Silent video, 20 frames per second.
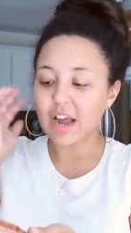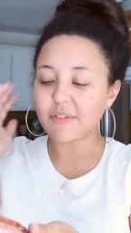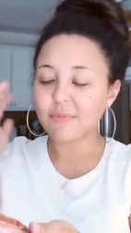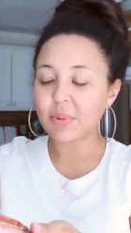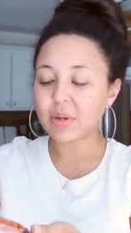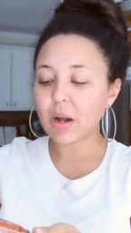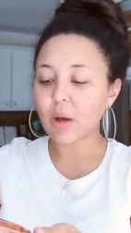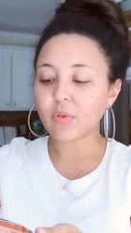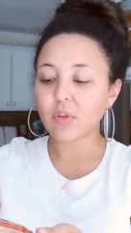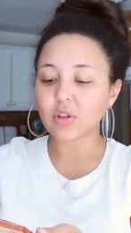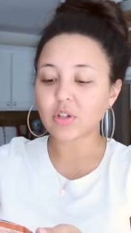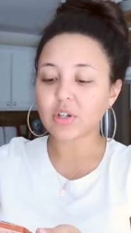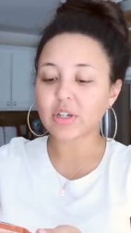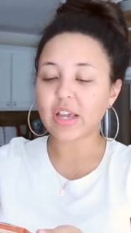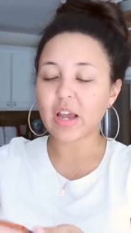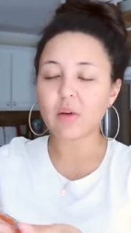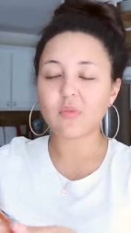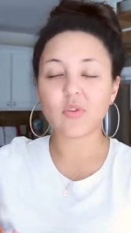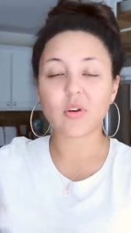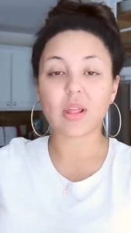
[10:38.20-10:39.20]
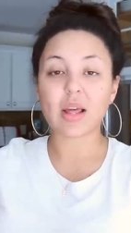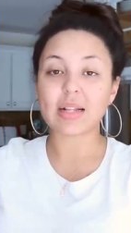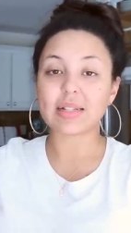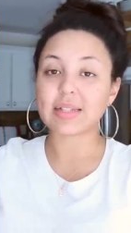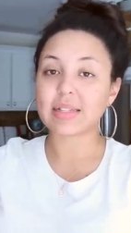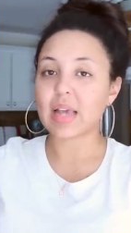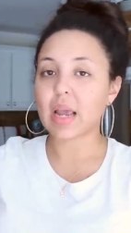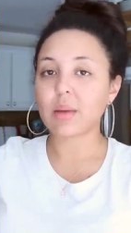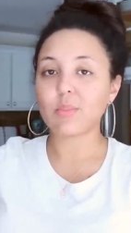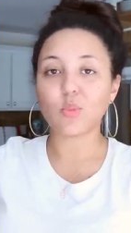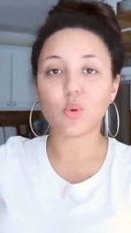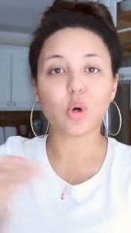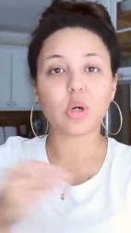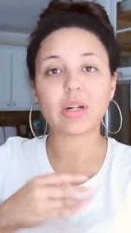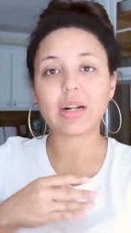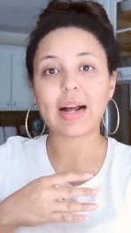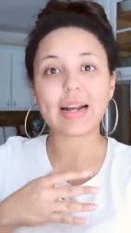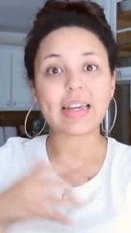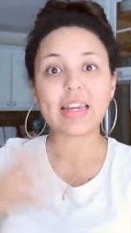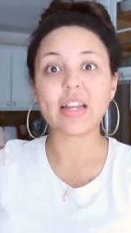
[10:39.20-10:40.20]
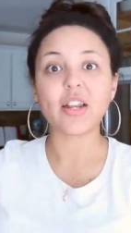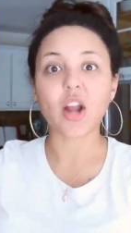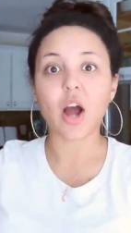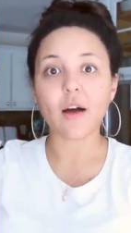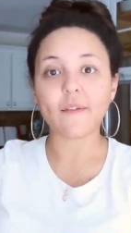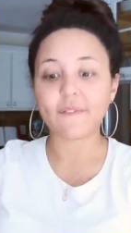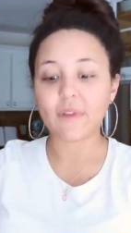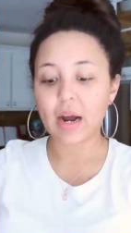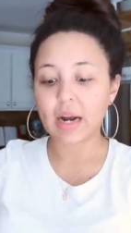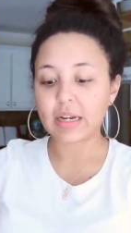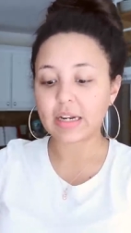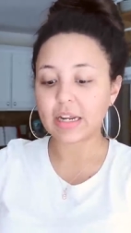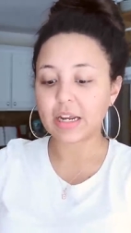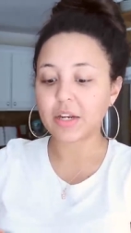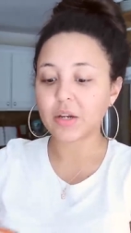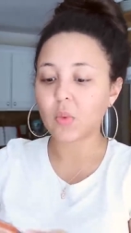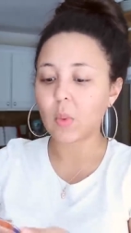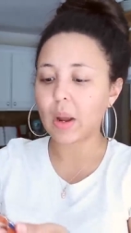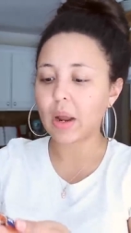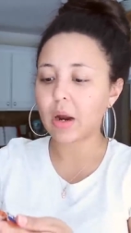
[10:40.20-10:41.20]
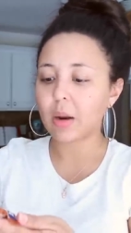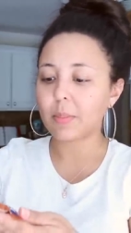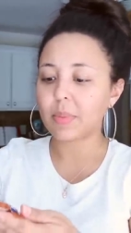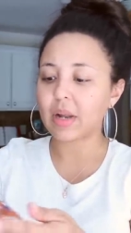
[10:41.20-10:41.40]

I've been on the lookout for that same one and I cannot find it anywhere,